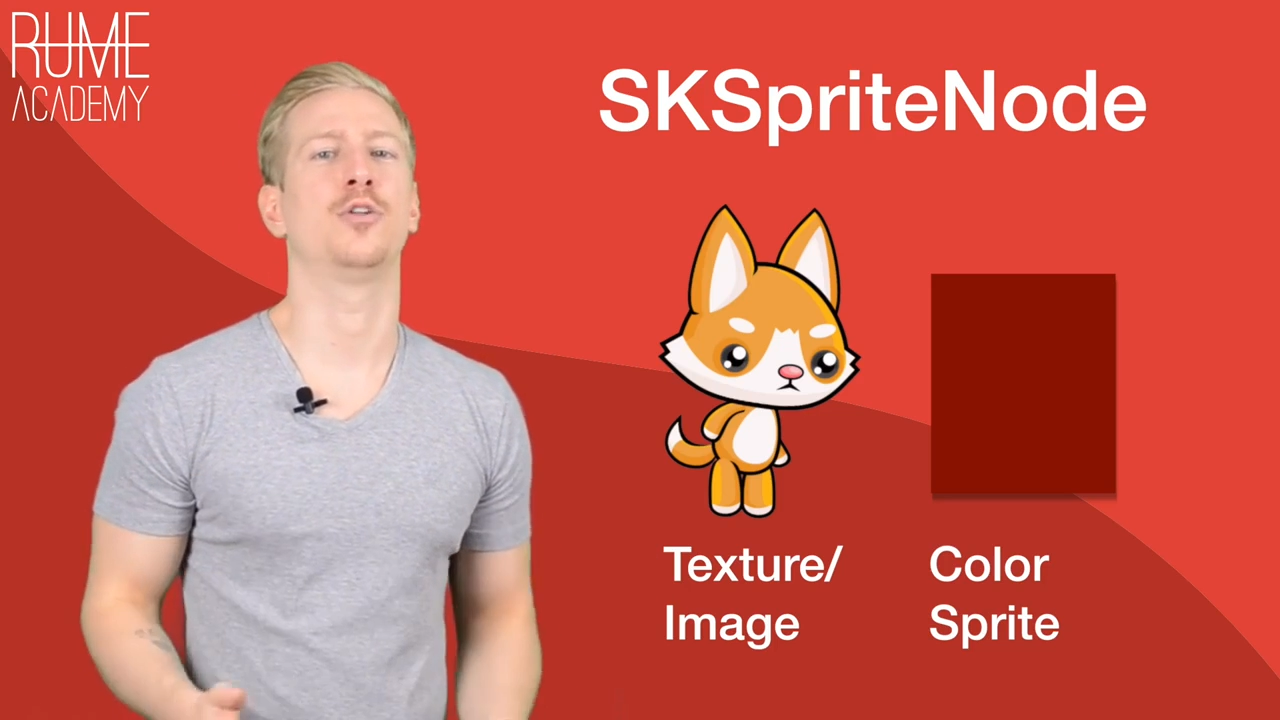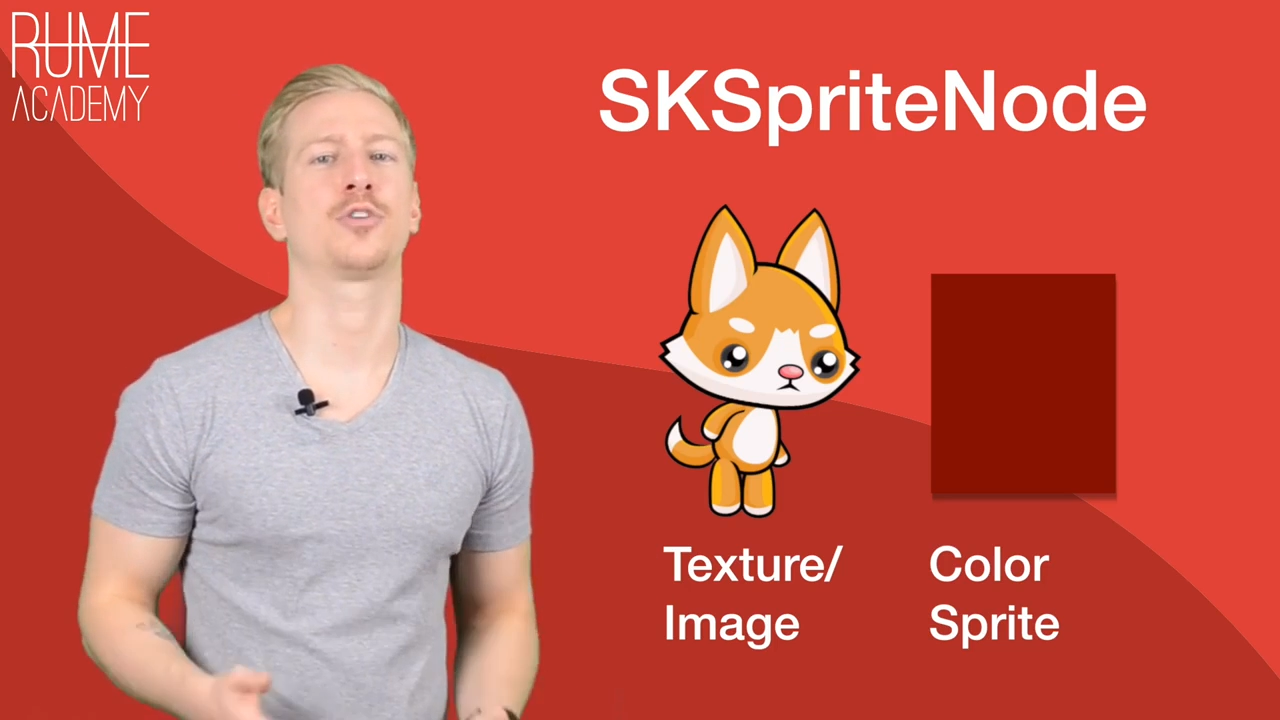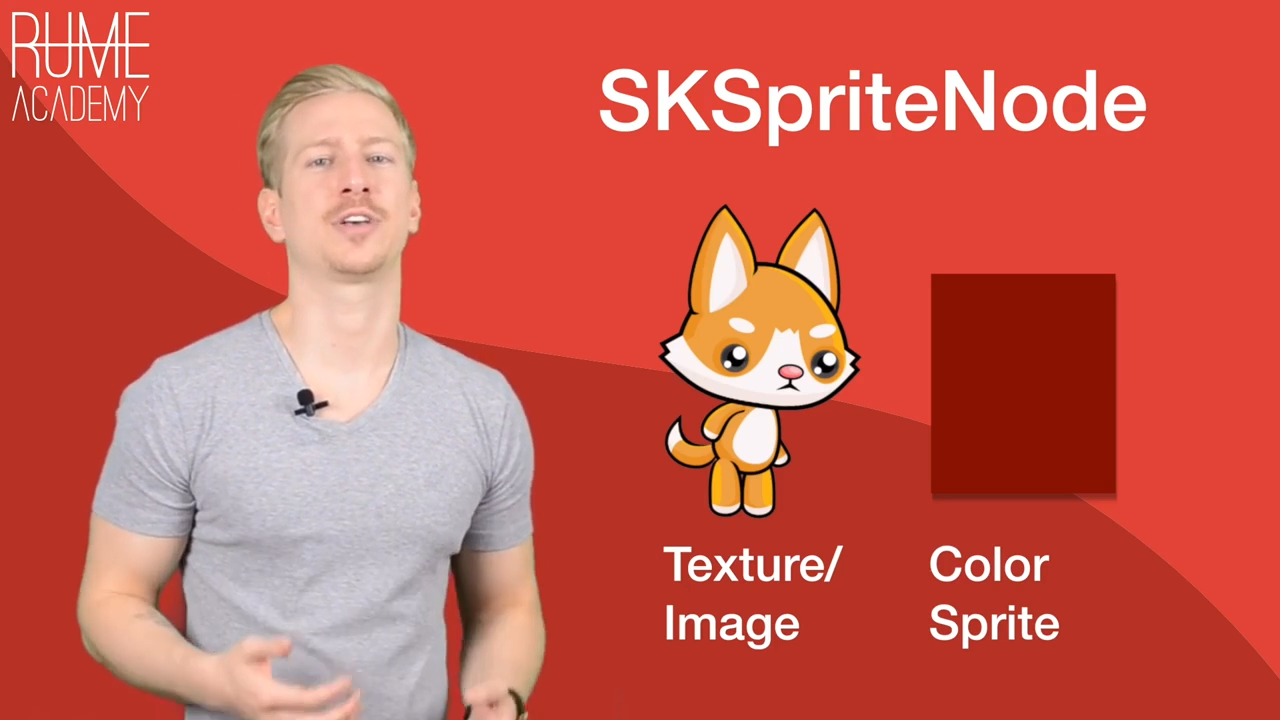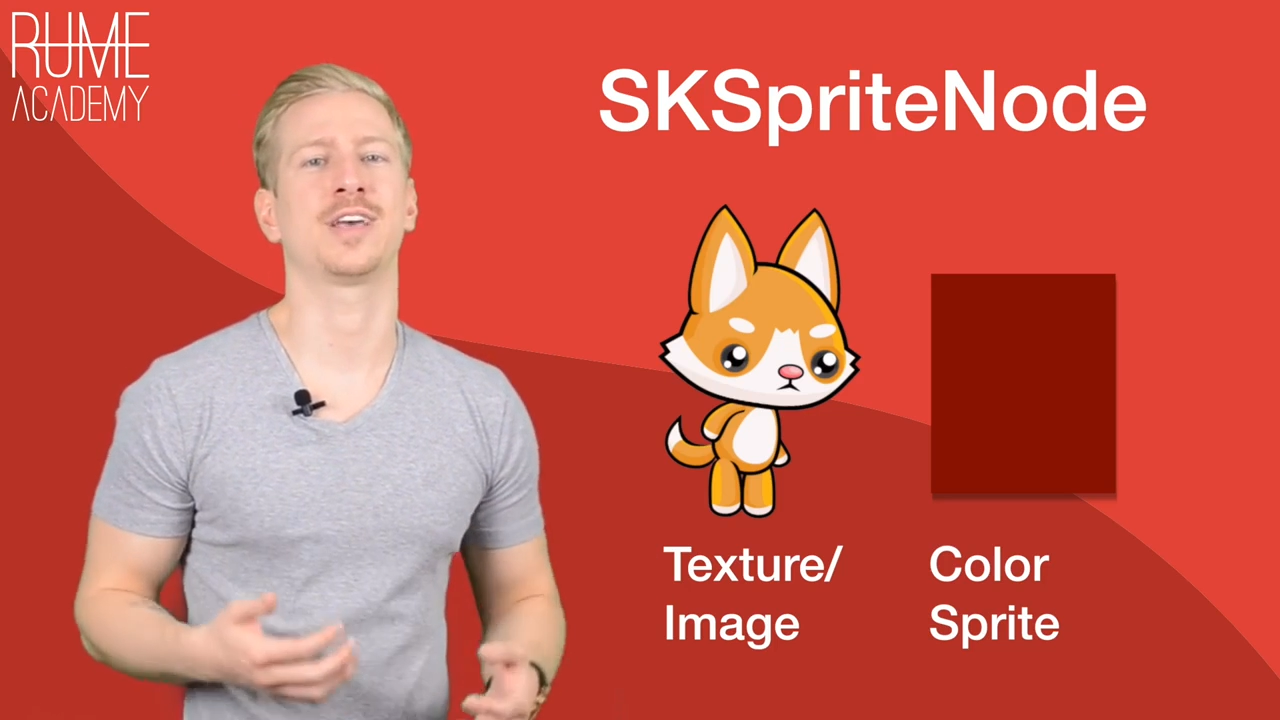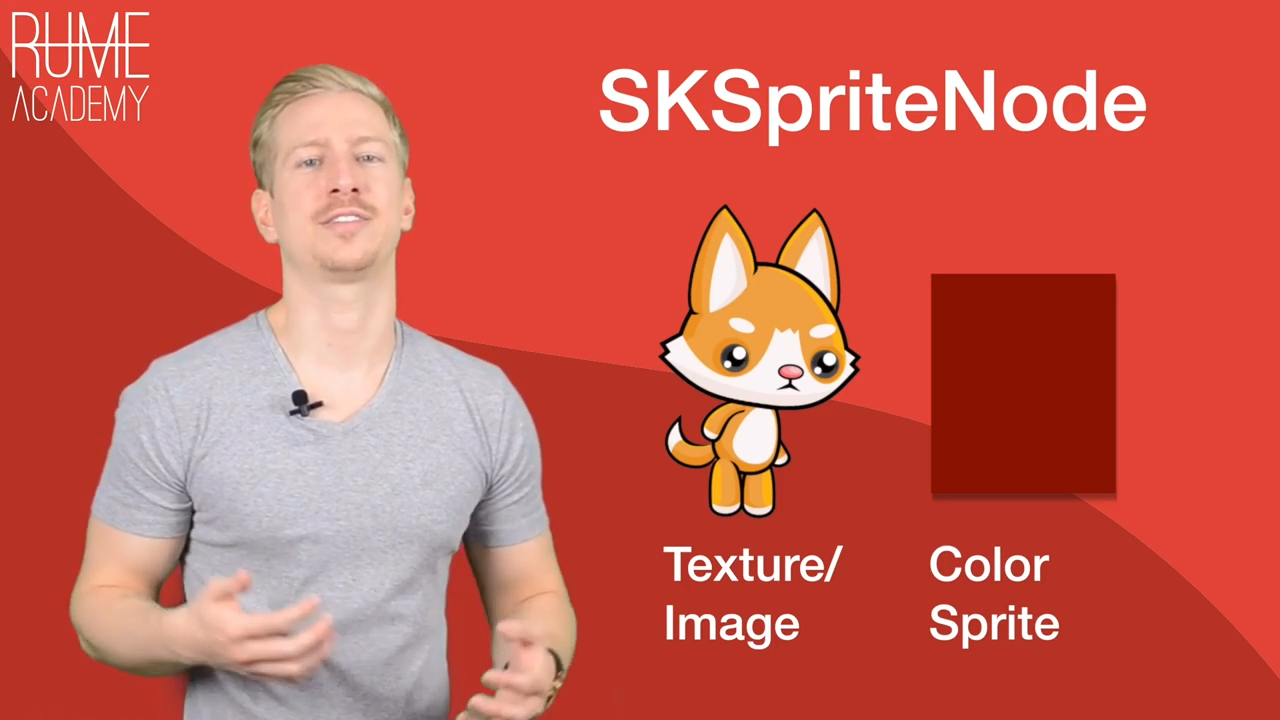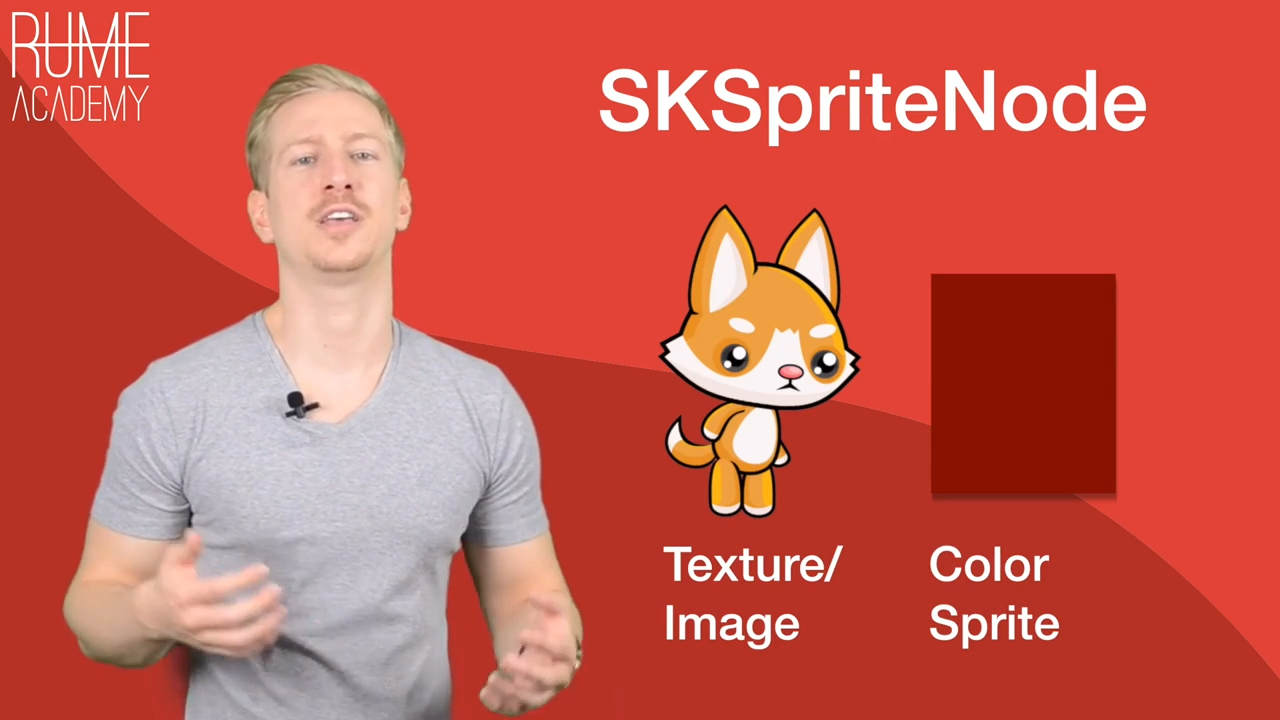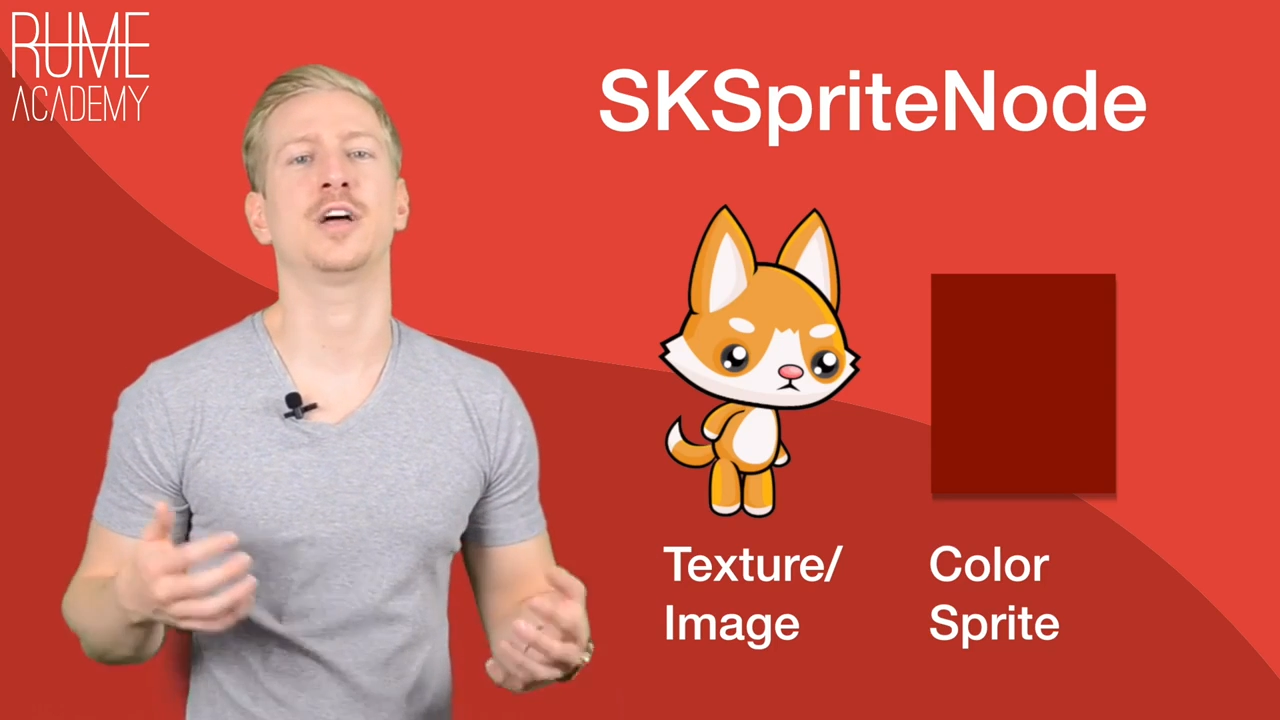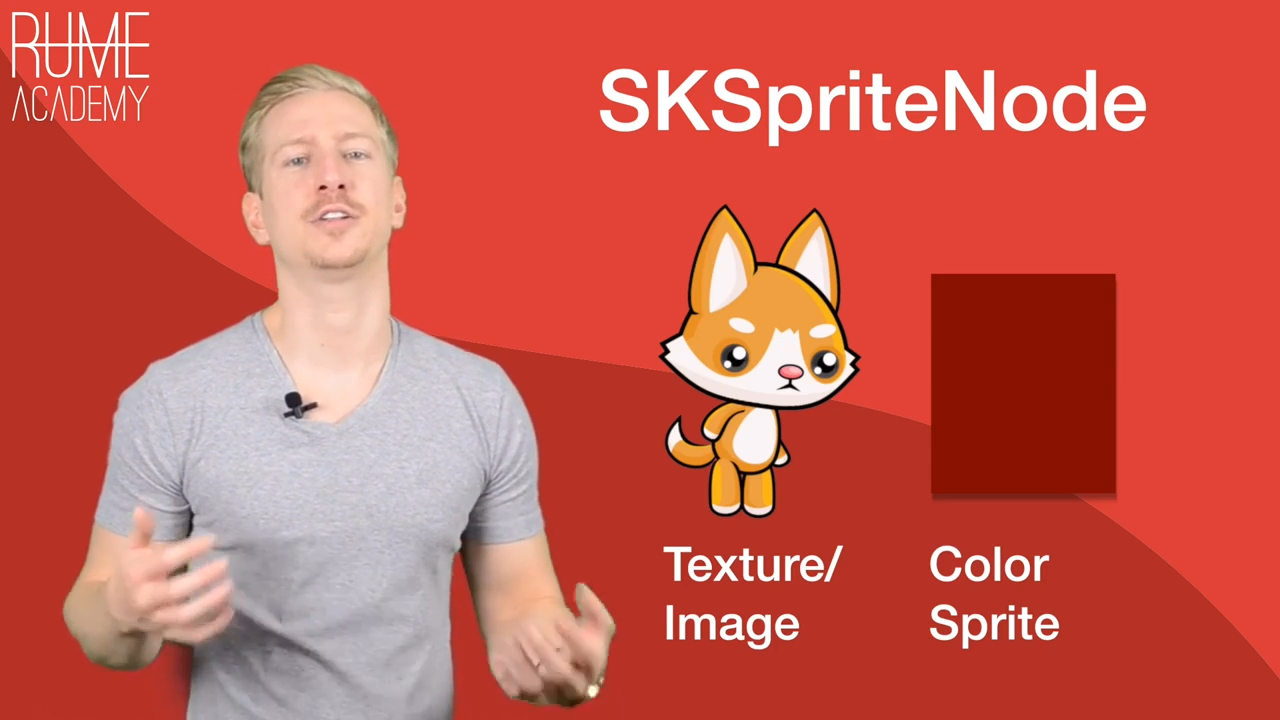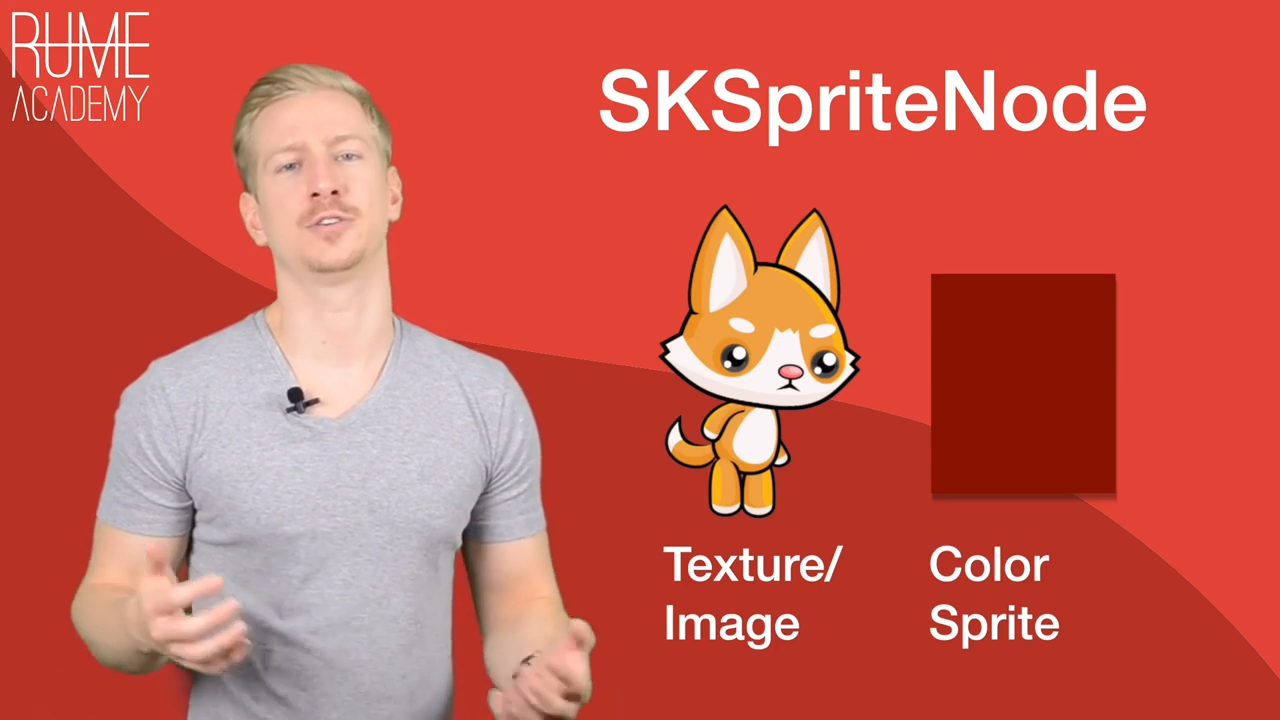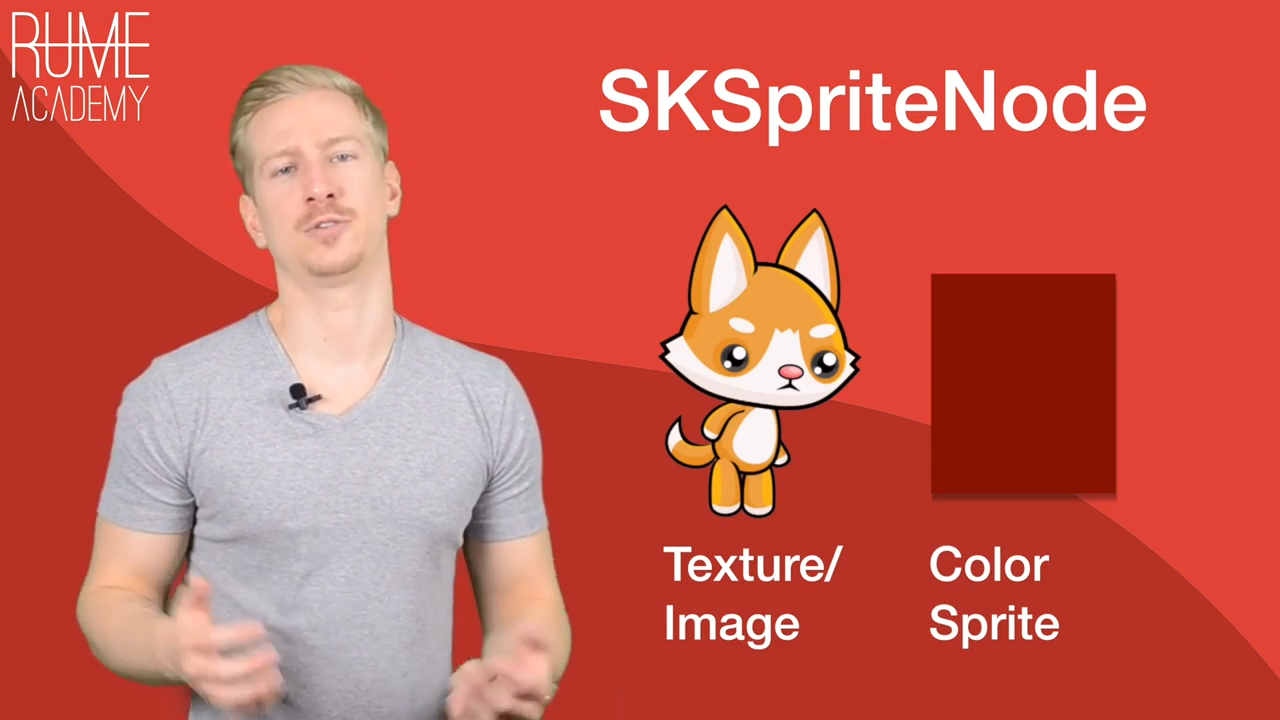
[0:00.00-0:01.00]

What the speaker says: looking at the other